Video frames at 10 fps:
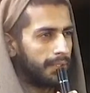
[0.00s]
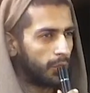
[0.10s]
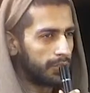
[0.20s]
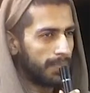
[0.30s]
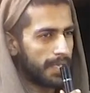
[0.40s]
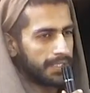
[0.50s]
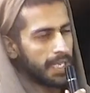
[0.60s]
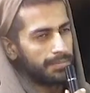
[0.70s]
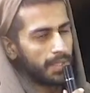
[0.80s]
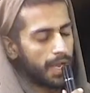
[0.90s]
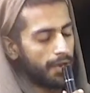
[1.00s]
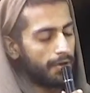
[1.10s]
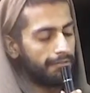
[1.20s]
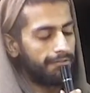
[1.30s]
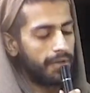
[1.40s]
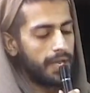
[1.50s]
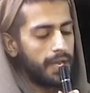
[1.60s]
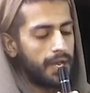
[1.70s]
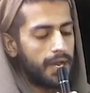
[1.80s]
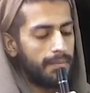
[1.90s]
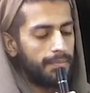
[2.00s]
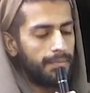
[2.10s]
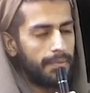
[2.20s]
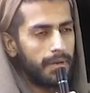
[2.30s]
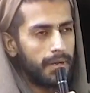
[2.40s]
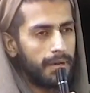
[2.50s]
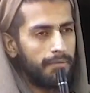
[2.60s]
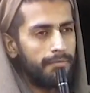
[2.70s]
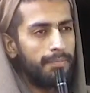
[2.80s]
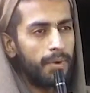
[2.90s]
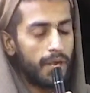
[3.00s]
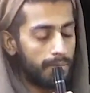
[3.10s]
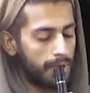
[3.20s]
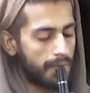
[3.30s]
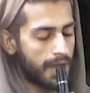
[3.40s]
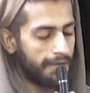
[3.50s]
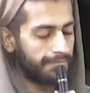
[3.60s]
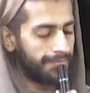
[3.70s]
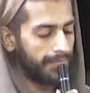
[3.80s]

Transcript: those pastimes are of uh, uh, Bhav.